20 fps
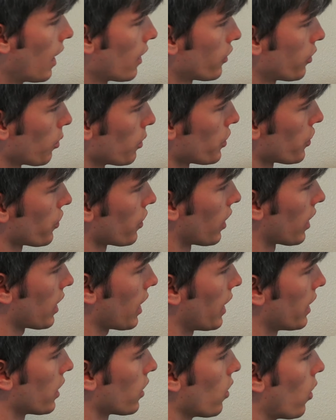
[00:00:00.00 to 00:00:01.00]
So we're just going
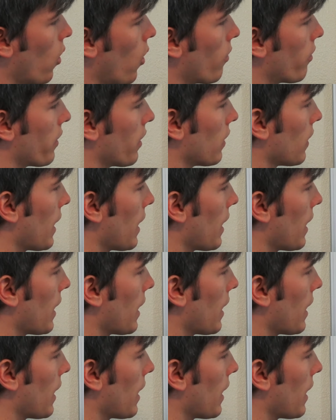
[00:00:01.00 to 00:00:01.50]
to kind of go over the